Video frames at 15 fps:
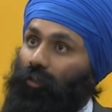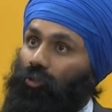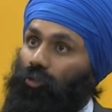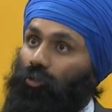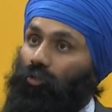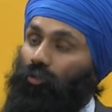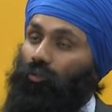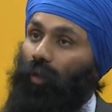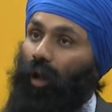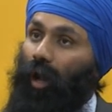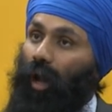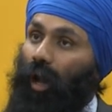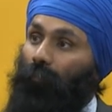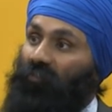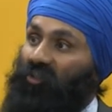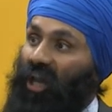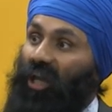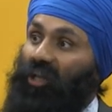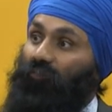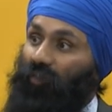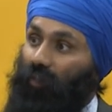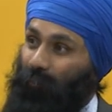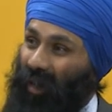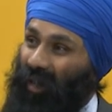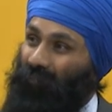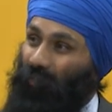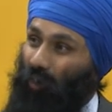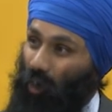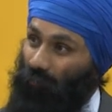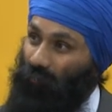to change for the
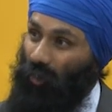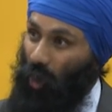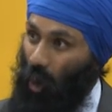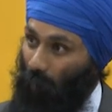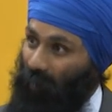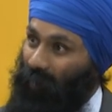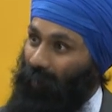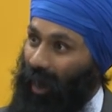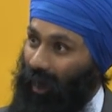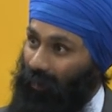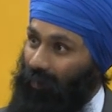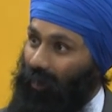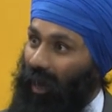benefit of the common man